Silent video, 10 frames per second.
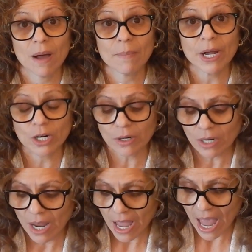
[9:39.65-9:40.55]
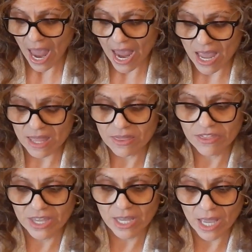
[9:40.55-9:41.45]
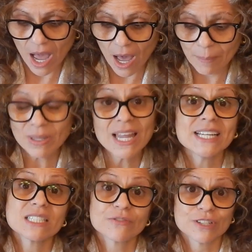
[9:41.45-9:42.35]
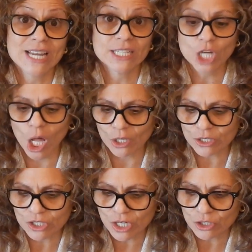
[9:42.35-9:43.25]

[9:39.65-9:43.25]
butter and the plates for $10.